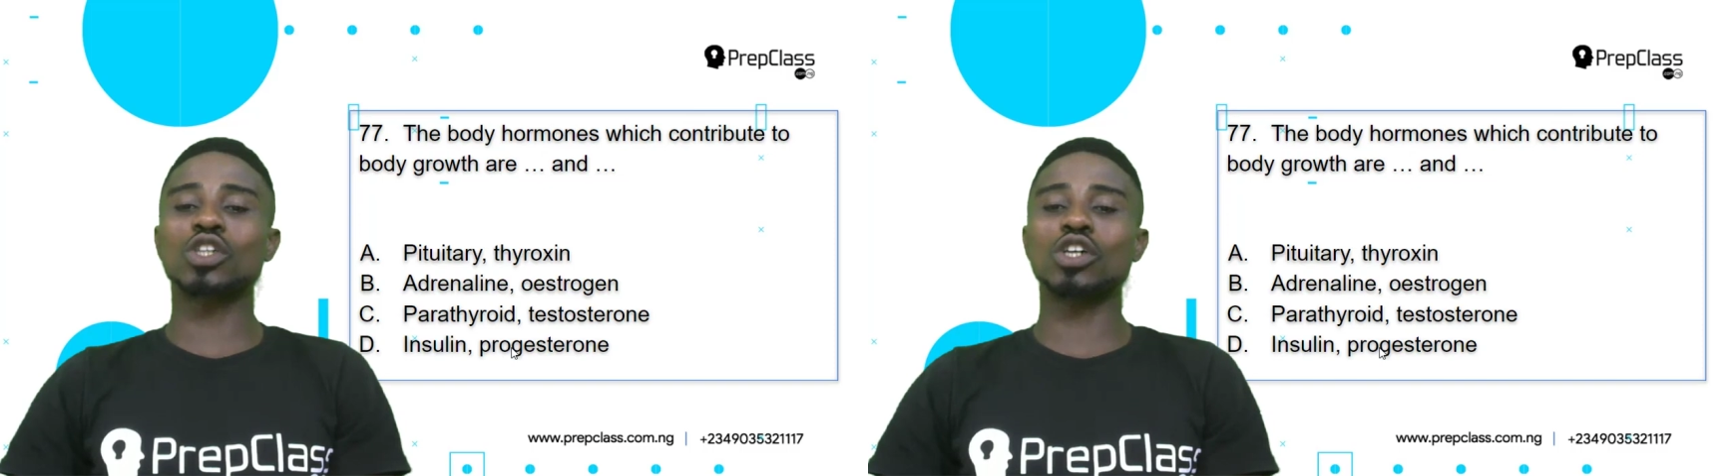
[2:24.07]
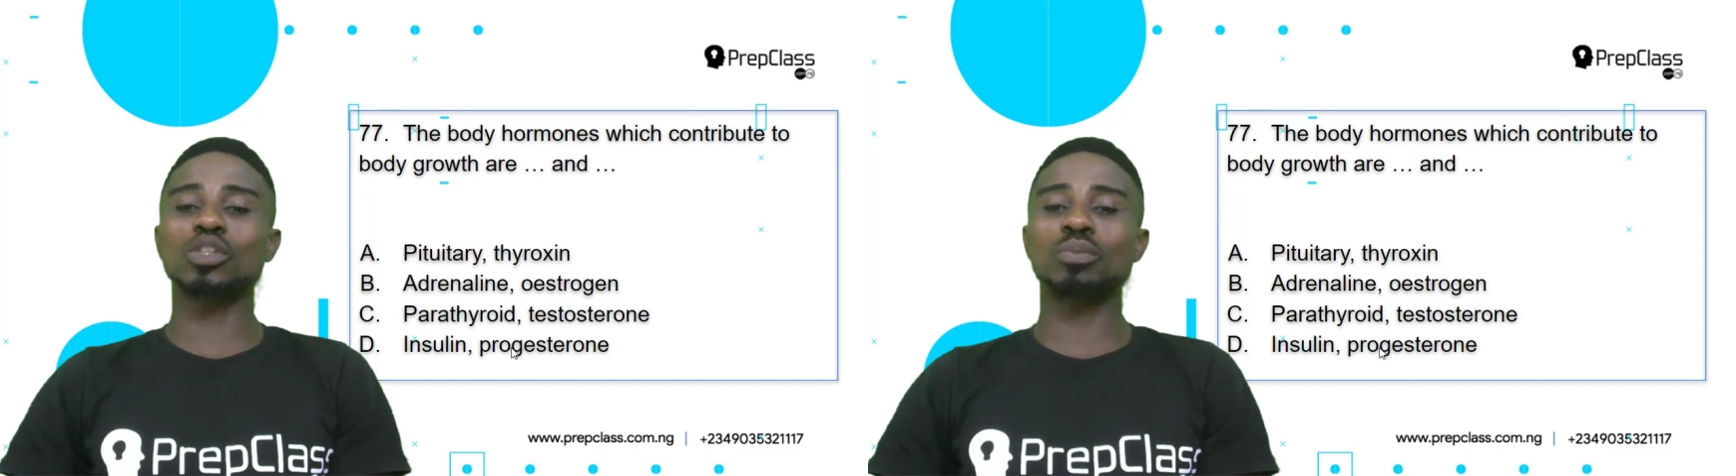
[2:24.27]

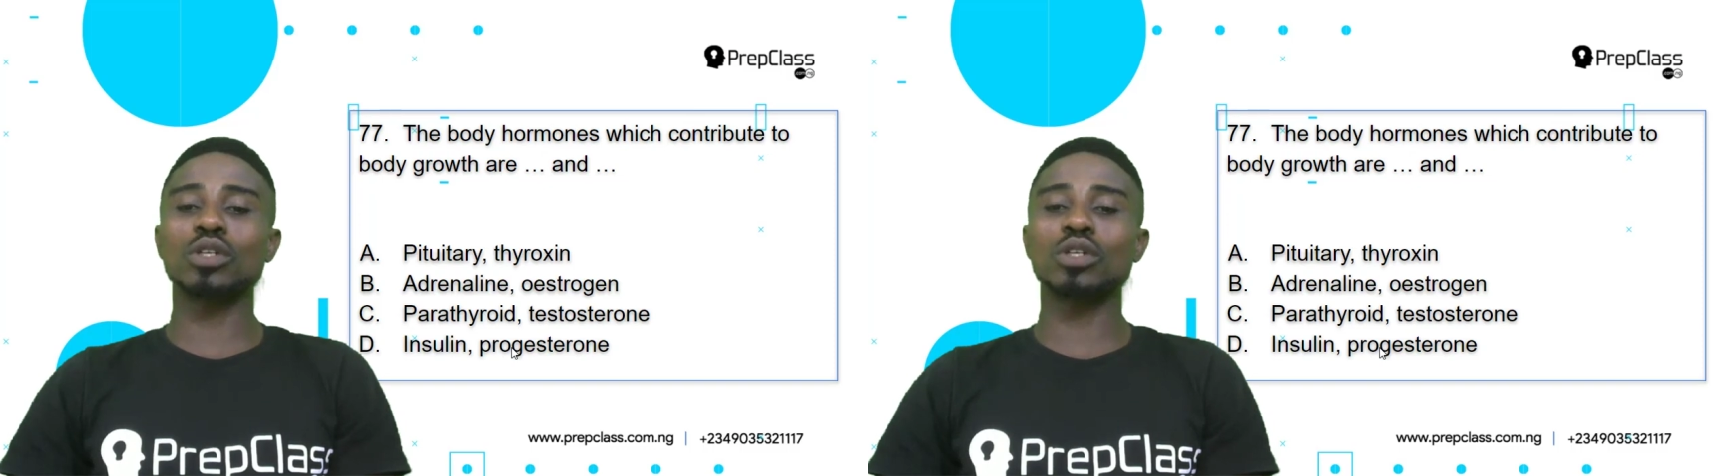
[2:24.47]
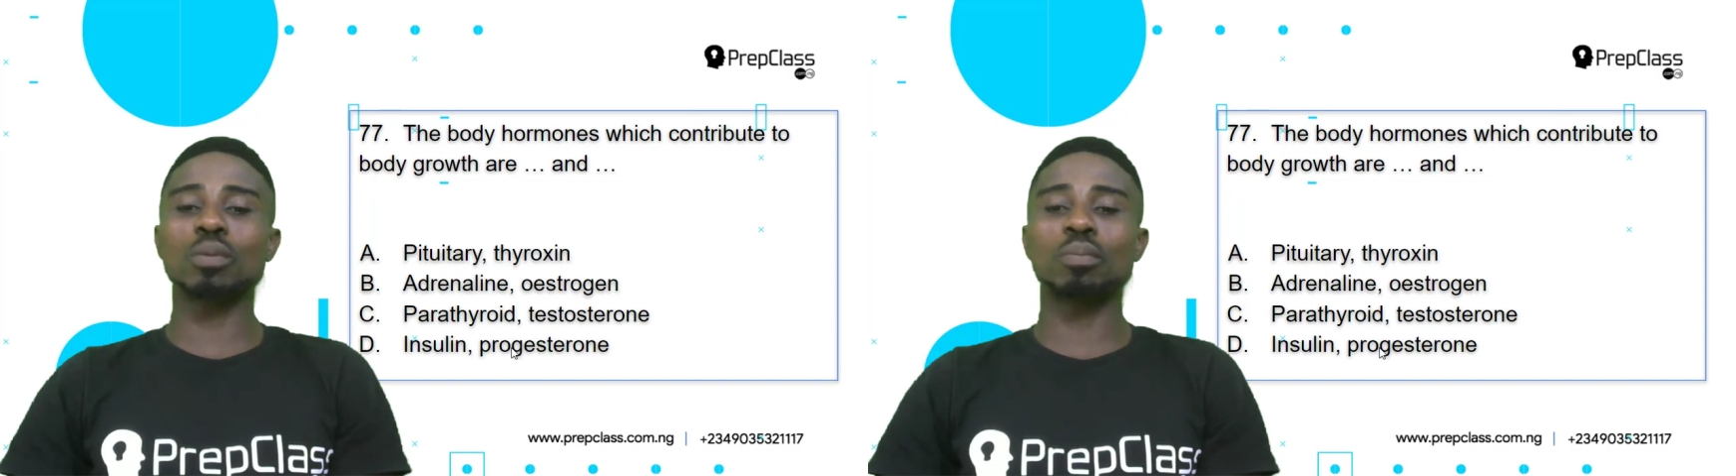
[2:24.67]

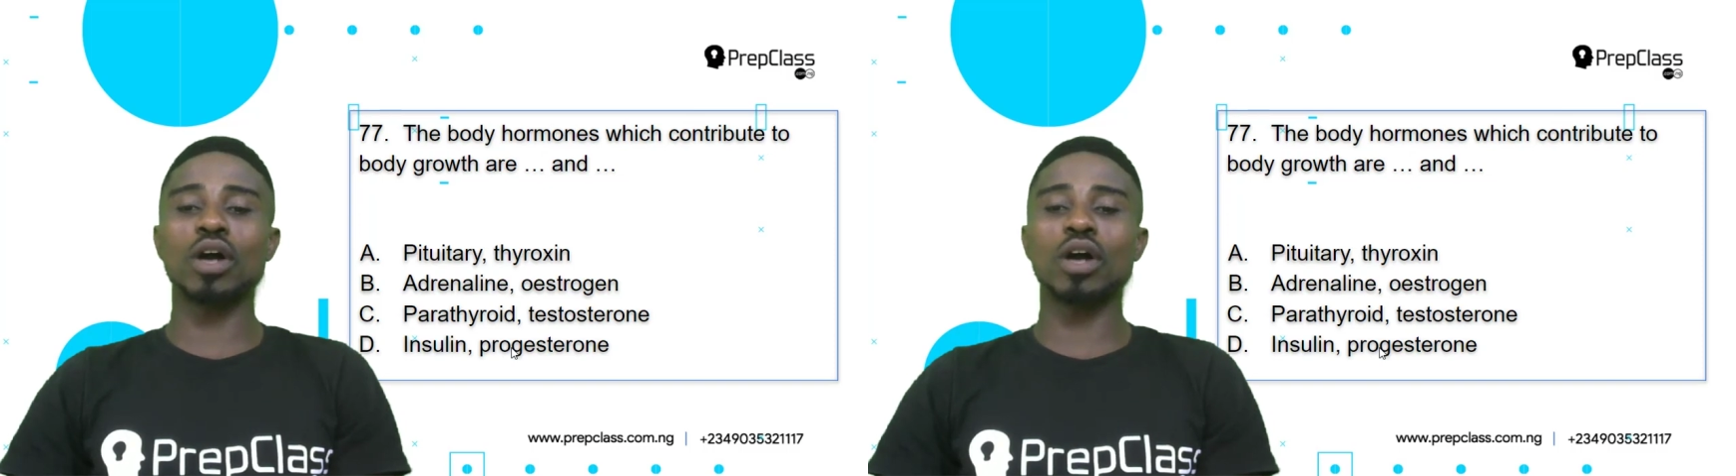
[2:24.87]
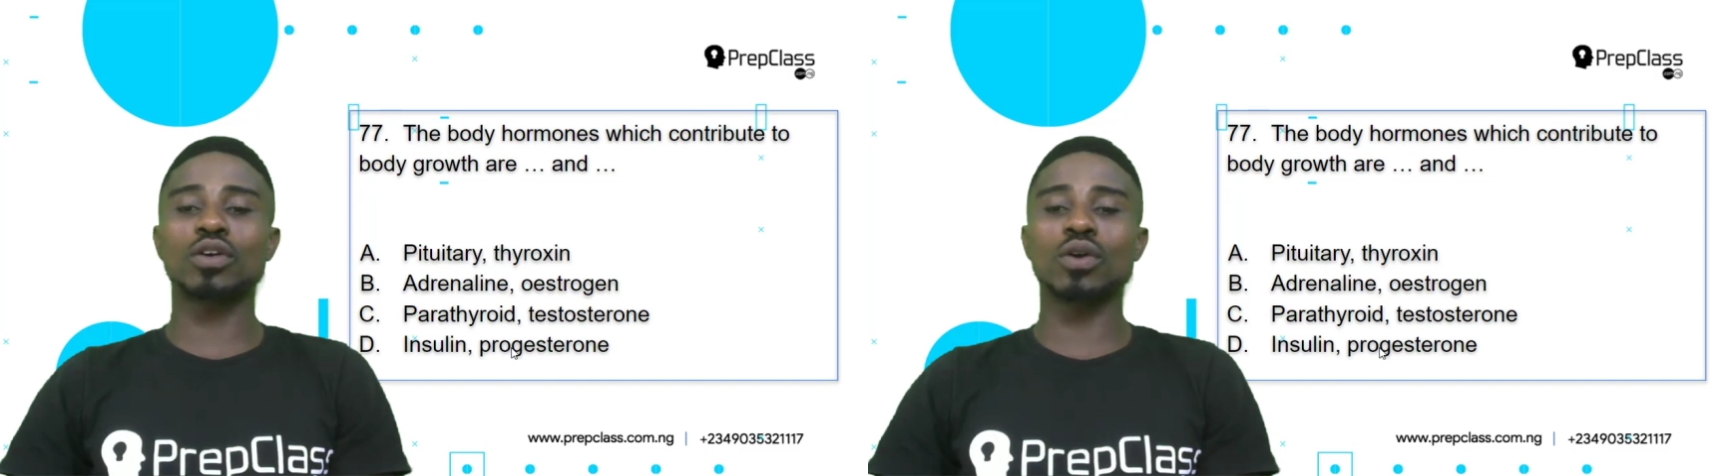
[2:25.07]
contribute to
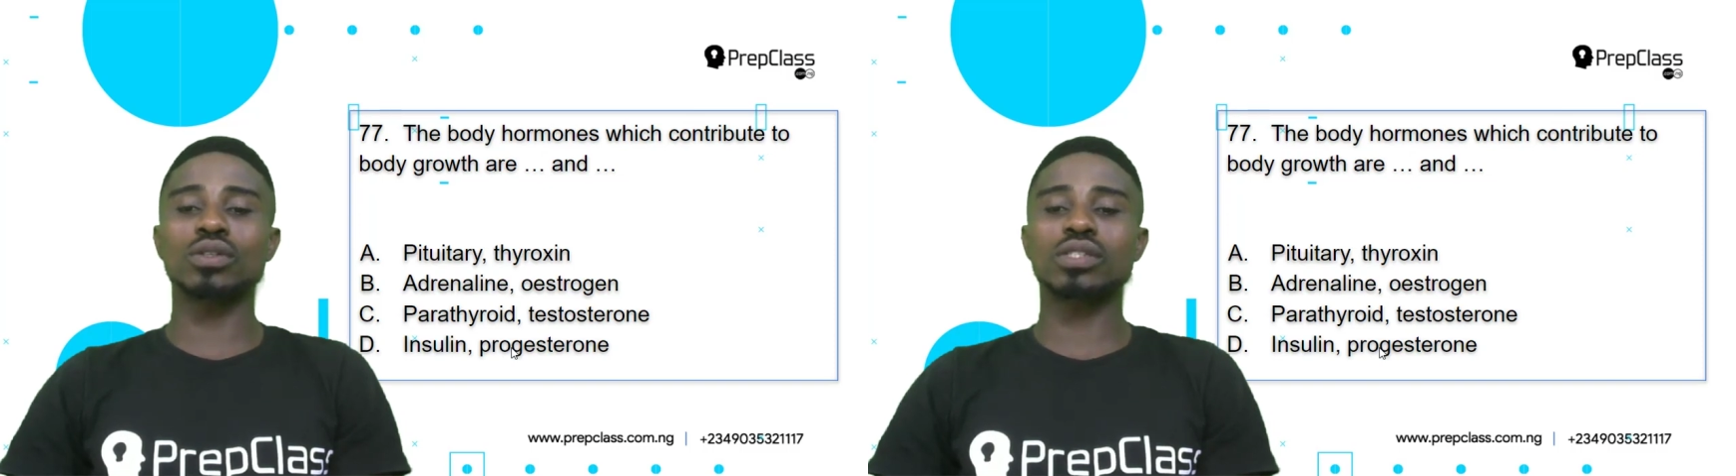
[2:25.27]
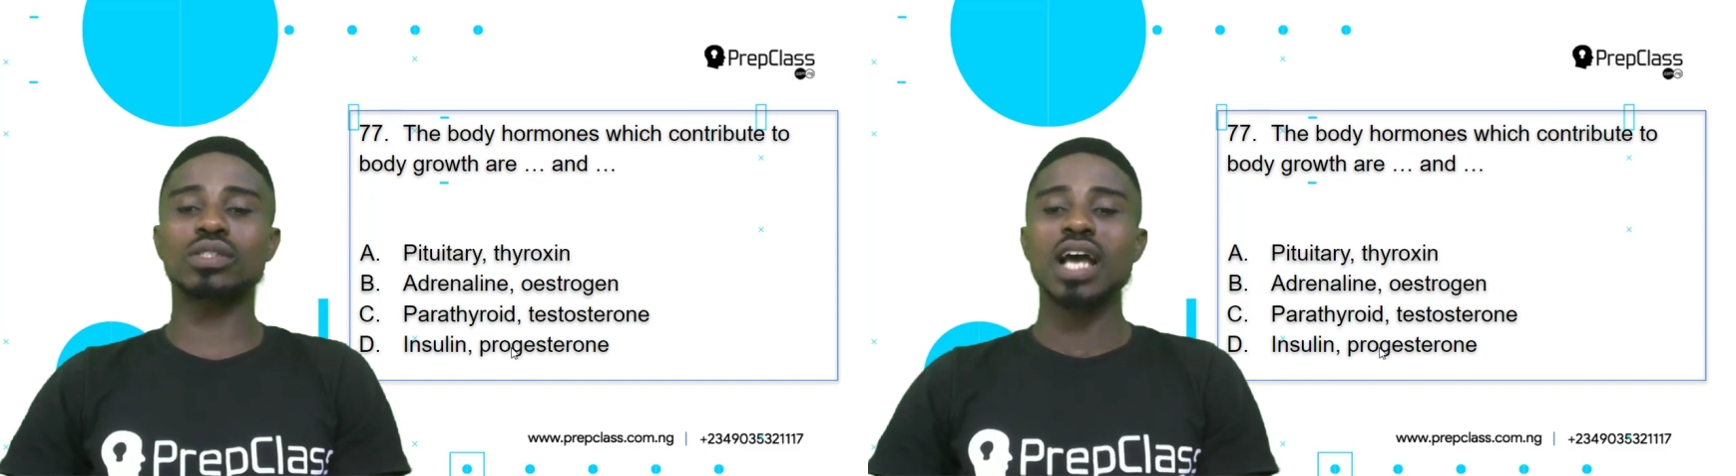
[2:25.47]
body
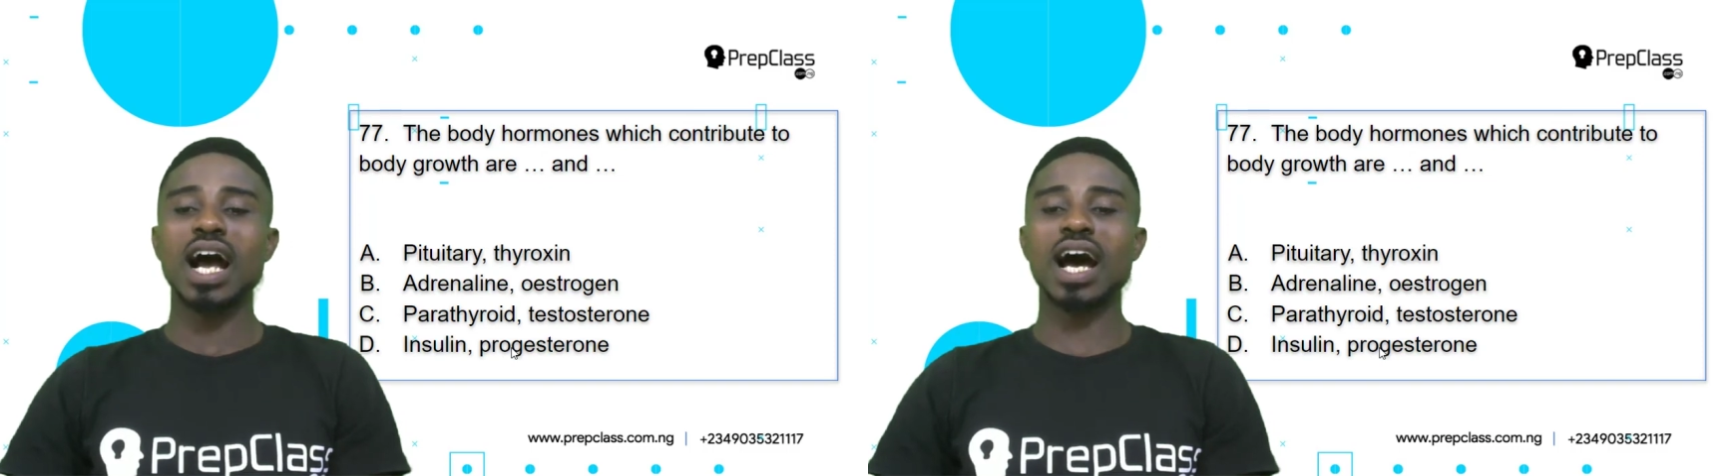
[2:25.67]
growth